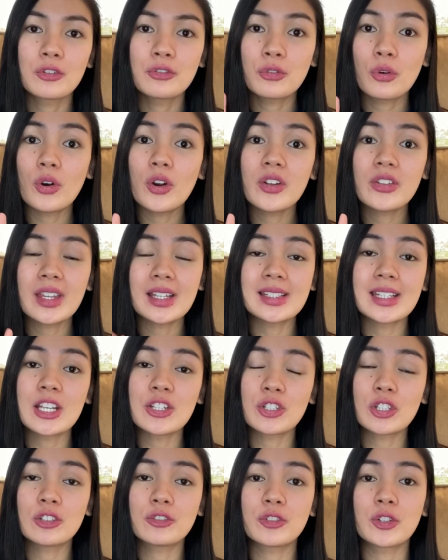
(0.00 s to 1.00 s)
Fourth
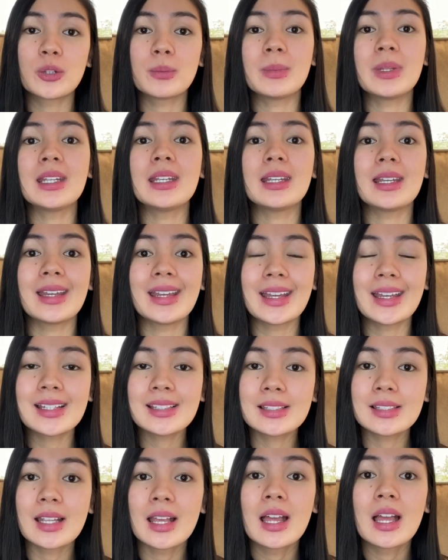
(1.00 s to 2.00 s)
essential for me
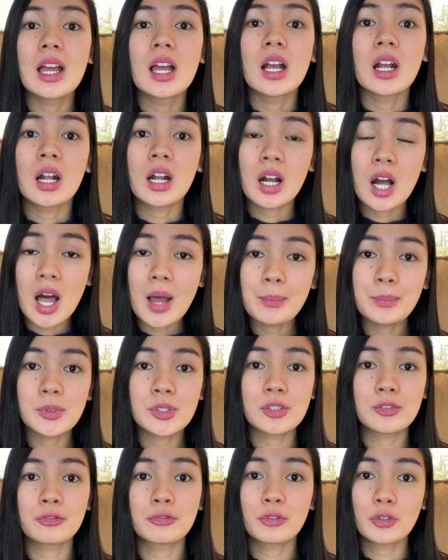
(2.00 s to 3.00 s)
is
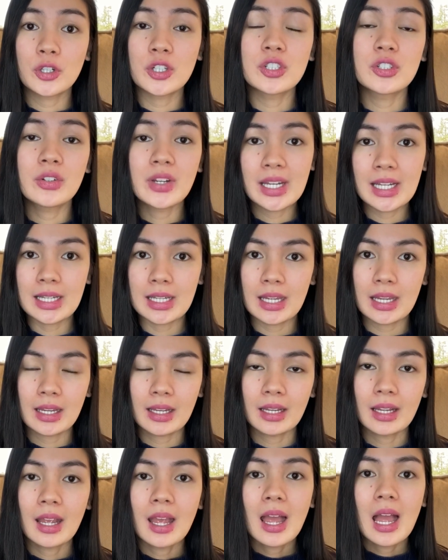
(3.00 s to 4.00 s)
cups for
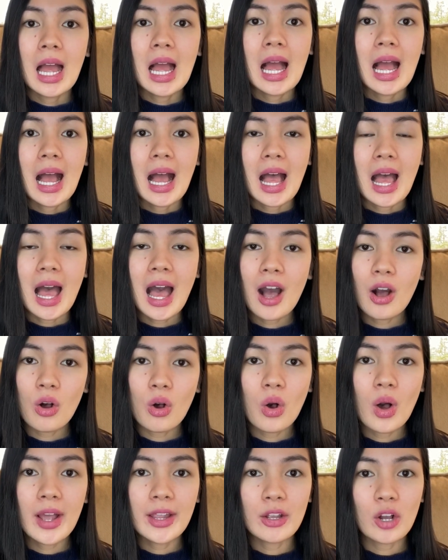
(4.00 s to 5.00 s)
drinking.
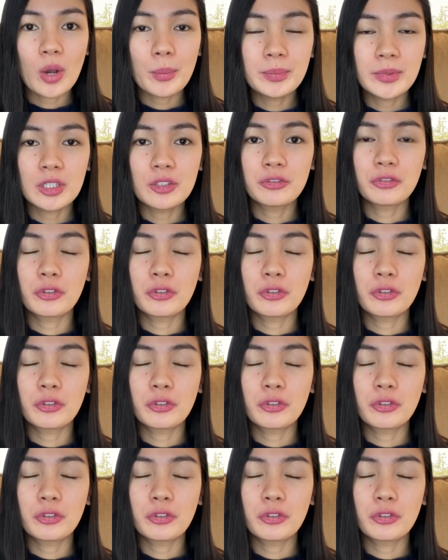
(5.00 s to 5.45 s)
Ako, I opted